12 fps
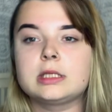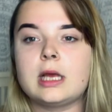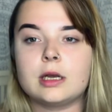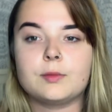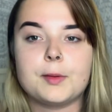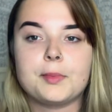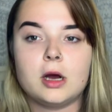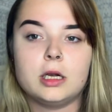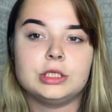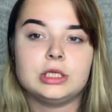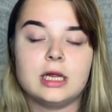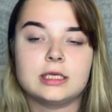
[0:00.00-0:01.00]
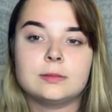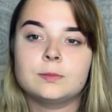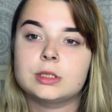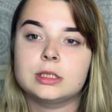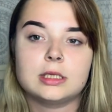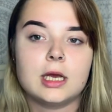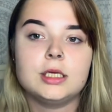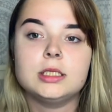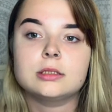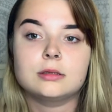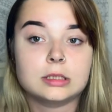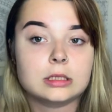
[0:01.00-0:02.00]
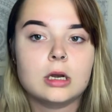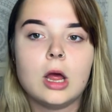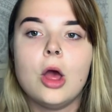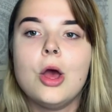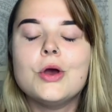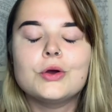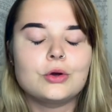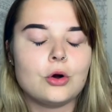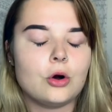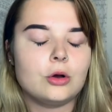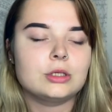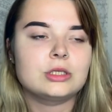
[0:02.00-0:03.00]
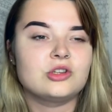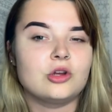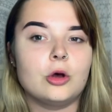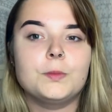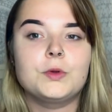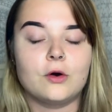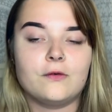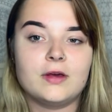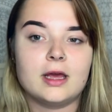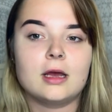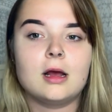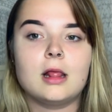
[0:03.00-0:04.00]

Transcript: the end of my biology lesson because I just couldn't co stop coughing.